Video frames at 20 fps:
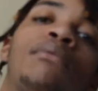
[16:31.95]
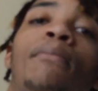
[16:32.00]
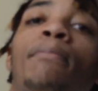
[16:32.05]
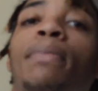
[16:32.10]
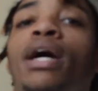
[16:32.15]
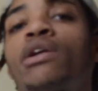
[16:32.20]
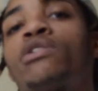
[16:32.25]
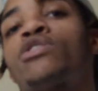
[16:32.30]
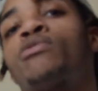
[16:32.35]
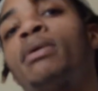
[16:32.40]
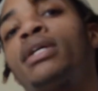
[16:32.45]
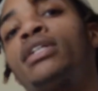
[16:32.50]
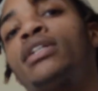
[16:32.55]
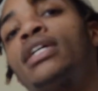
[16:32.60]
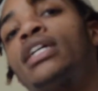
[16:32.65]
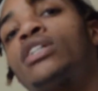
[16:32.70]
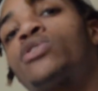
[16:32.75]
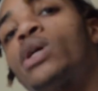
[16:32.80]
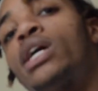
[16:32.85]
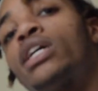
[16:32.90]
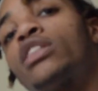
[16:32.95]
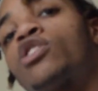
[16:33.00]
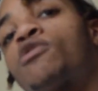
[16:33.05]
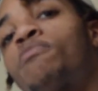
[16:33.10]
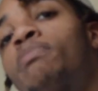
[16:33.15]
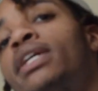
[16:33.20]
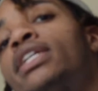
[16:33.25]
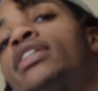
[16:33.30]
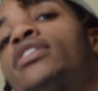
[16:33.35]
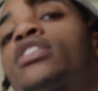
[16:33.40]
My battery's about to die, so I have to
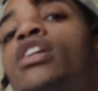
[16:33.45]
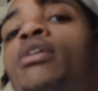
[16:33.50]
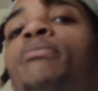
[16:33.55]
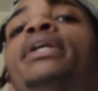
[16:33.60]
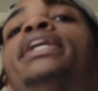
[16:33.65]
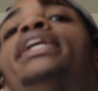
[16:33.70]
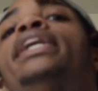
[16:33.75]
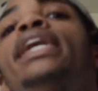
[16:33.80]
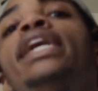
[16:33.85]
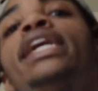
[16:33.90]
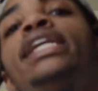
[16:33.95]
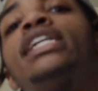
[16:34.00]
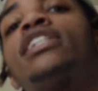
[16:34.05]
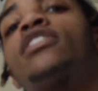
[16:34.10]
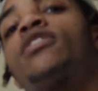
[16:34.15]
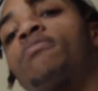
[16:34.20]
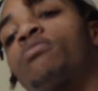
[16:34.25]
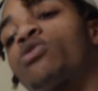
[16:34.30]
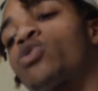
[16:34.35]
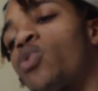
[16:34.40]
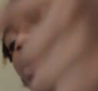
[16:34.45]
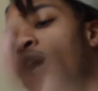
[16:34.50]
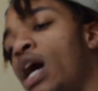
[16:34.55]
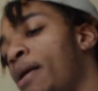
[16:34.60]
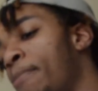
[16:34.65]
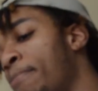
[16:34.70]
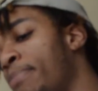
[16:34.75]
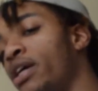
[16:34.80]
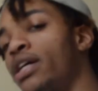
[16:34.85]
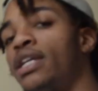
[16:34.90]
speed this up. Hit that
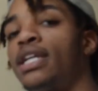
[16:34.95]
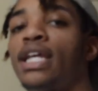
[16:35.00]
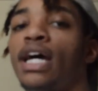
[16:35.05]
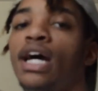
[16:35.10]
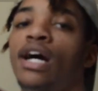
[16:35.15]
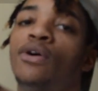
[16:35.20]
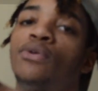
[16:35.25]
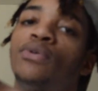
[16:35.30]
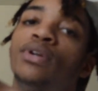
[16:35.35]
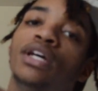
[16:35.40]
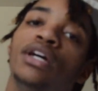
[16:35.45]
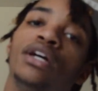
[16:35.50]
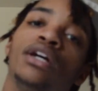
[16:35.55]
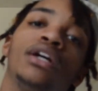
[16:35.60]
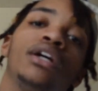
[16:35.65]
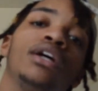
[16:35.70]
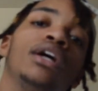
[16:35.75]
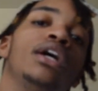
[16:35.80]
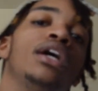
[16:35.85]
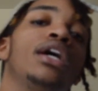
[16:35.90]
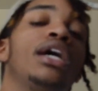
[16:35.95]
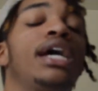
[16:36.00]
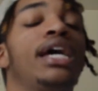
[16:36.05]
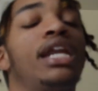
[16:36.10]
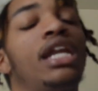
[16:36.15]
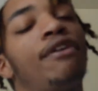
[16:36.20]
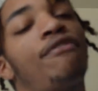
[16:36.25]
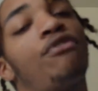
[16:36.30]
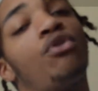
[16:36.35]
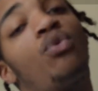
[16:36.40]
subscribe button down there.
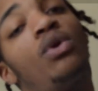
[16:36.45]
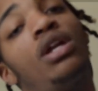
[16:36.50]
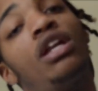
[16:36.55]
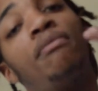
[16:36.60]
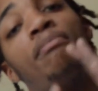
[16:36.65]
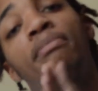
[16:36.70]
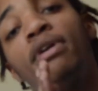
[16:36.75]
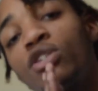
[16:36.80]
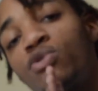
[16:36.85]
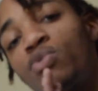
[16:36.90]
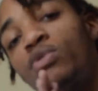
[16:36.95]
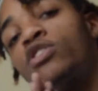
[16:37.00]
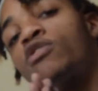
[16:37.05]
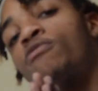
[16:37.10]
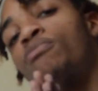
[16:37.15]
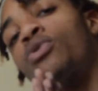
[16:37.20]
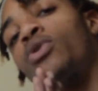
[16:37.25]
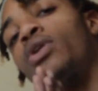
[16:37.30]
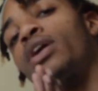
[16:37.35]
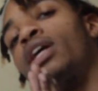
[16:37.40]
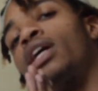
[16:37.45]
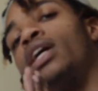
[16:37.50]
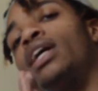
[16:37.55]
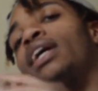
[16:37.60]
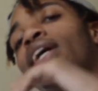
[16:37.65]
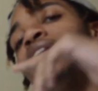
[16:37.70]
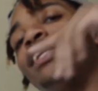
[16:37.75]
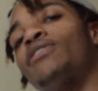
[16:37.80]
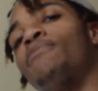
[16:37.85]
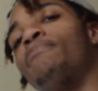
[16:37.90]
And if you really mess with your boy,
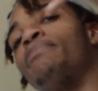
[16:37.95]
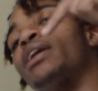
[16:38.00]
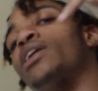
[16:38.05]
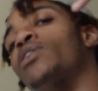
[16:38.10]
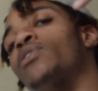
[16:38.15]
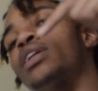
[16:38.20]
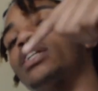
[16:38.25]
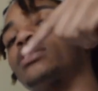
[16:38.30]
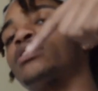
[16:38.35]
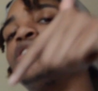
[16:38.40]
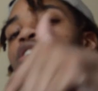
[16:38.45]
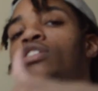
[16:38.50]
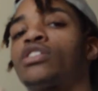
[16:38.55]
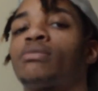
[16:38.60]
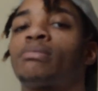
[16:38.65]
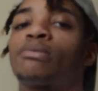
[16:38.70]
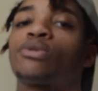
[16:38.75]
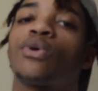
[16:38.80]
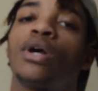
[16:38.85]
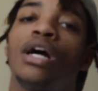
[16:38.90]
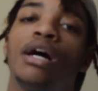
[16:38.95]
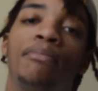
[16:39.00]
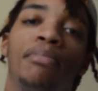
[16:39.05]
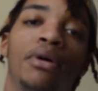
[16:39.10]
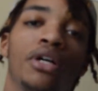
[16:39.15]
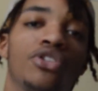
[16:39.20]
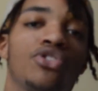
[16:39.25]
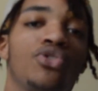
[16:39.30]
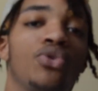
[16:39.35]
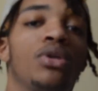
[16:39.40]
hit the bell next to the subscribe
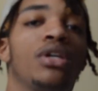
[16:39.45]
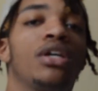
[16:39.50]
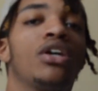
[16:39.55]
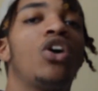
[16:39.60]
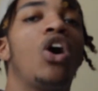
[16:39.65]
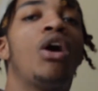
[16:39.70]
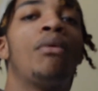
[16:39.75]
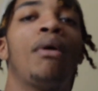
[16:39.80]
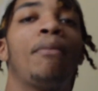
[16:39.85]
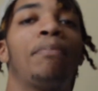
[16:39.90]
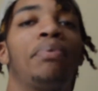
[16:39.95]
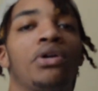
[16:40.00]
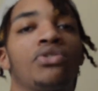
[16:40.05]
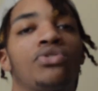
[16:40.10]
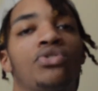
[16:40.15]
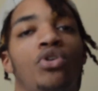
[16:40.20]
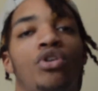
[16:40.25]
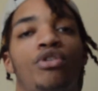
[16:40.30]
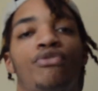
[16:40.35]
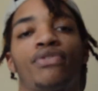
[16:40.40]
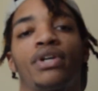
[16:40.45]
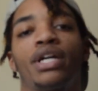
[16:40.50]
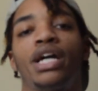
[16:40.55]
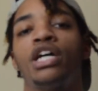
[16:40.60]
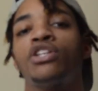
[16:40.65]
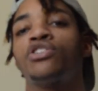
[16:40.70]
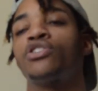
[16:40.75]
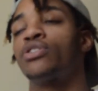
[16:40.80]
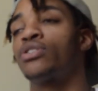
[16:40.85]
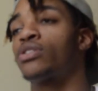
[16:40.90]
button so you can get all my post
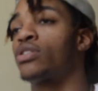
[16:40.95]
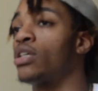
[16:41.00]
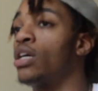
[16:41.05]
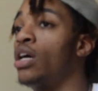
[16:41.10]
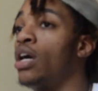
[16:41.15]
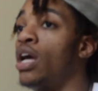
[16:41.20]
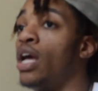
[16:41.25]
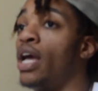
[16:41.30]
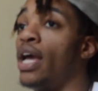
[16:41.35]
notifications.